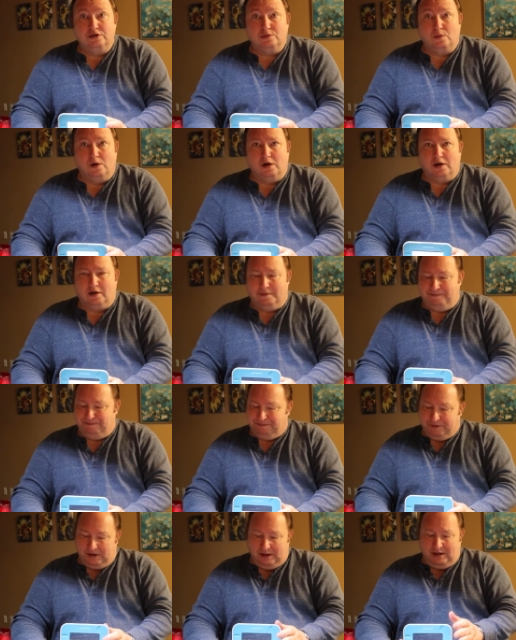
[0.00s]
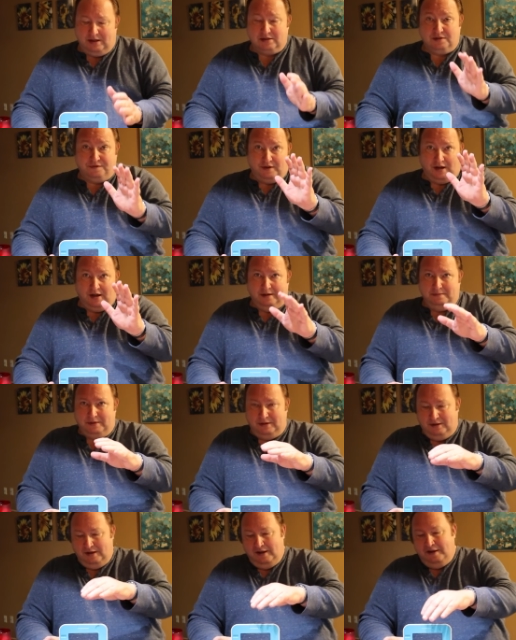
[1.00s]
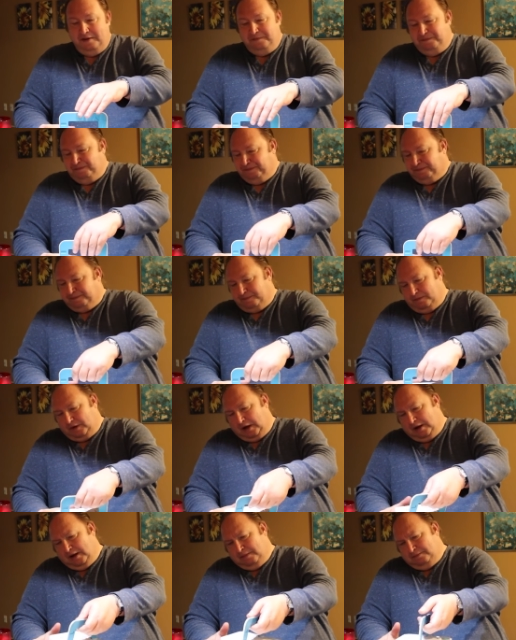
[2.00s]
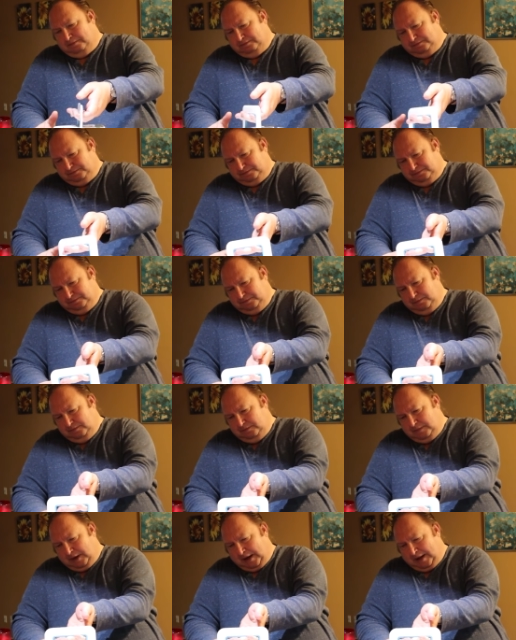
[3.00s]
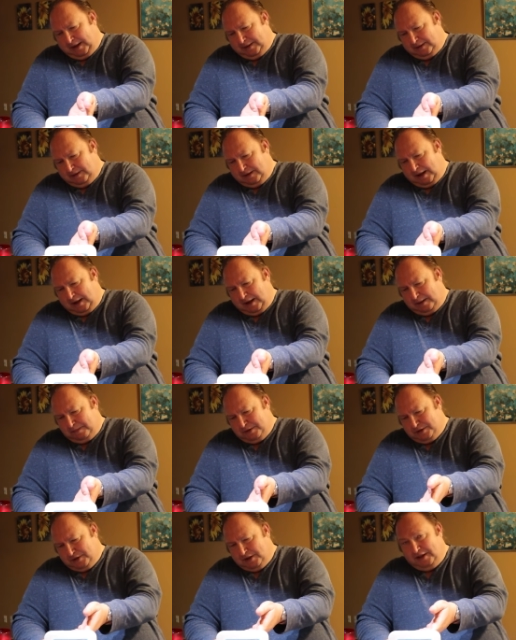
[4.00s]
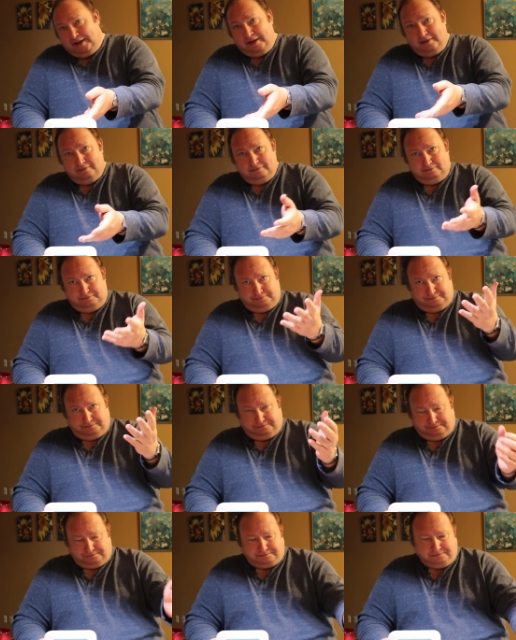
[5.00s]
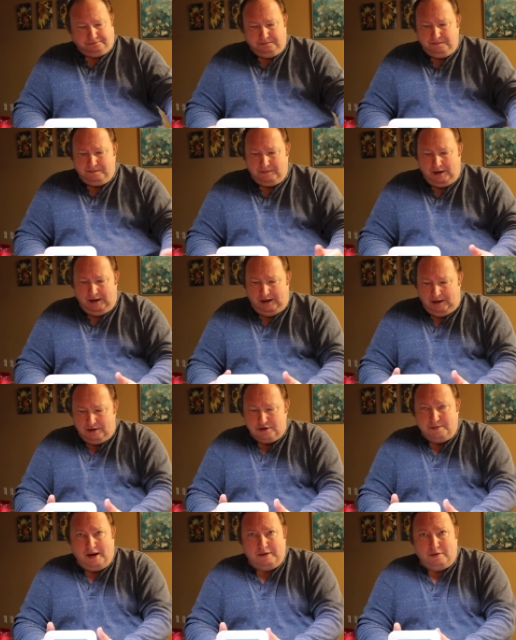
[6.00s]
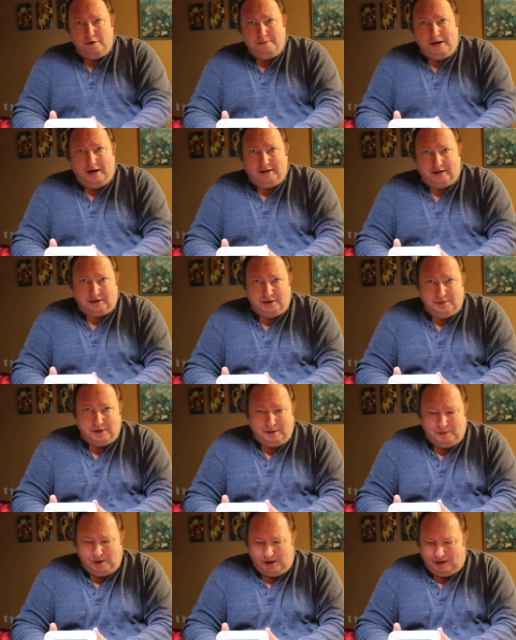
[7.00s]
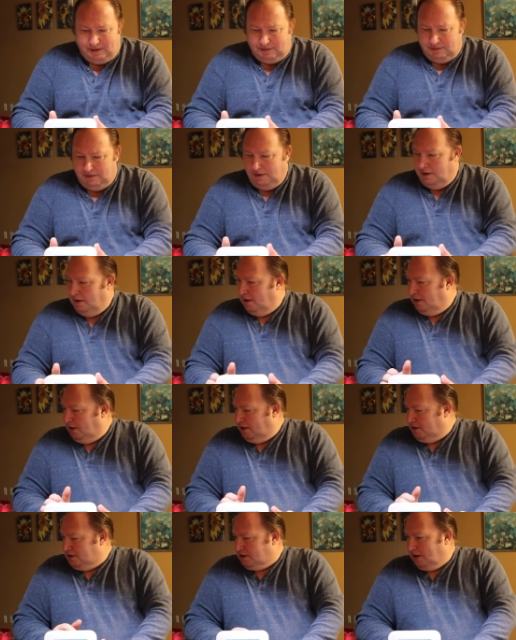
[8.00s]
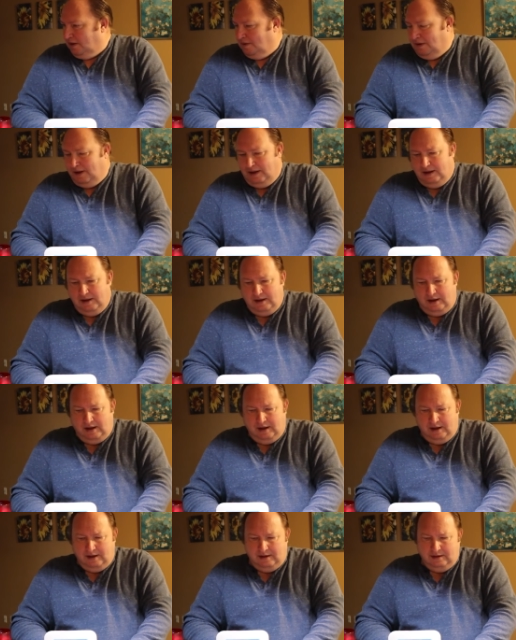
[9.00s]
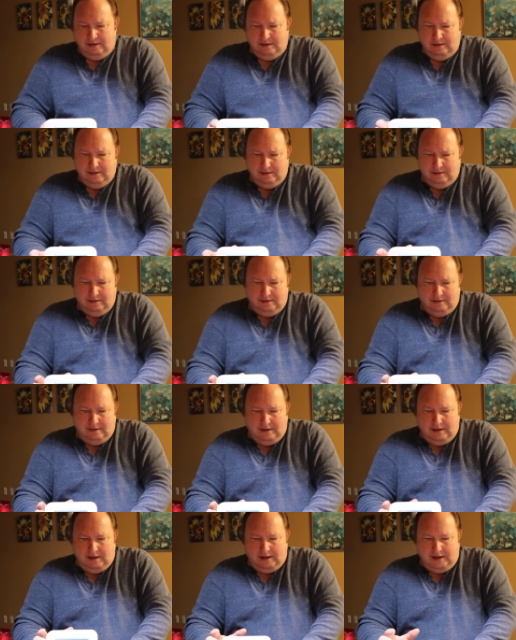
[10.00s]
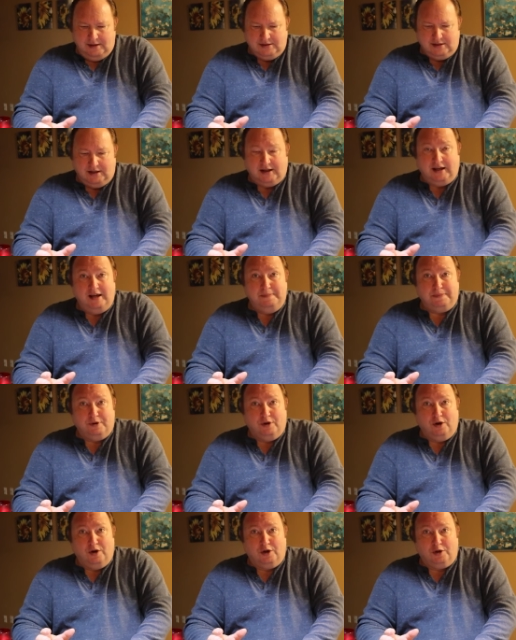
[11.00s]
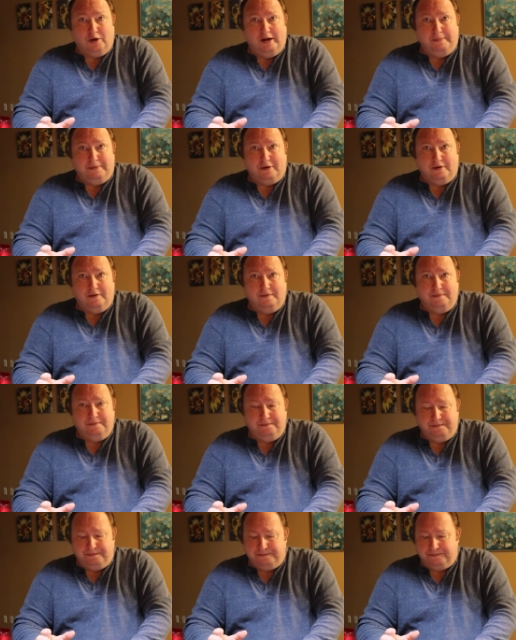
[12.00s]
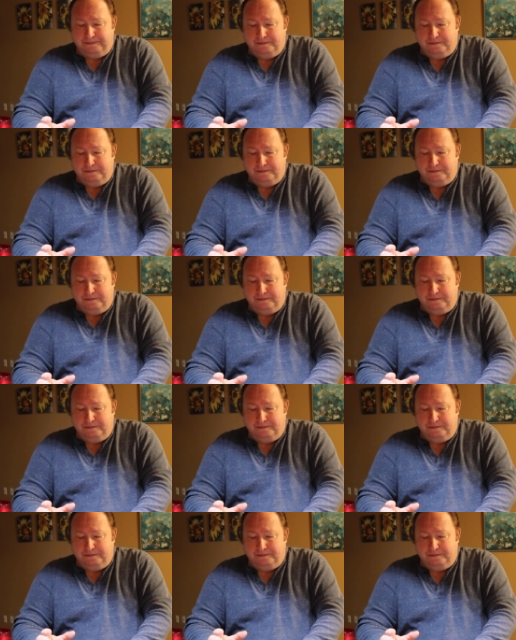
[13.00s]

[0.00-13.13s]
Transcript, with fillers: use water, and that's fine, but uh, I like I like Mr. Clean and it's my robot and I can do what I want. So, uh, is it a keeper or a creeper?